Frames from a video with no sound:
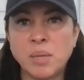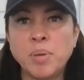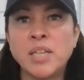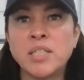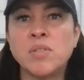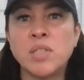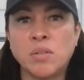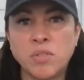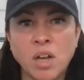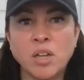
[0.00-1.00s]
and positive
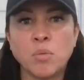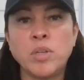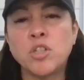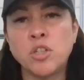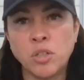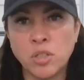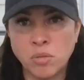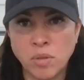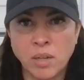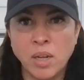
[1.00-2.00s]
self-talk and reassurance
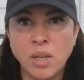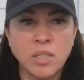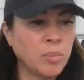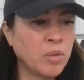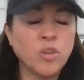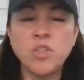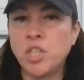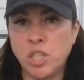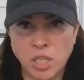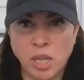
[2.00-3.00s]
around some adversity
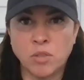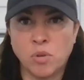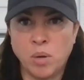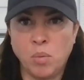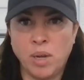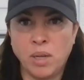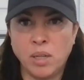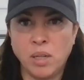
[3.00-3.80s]
just got thrown my way.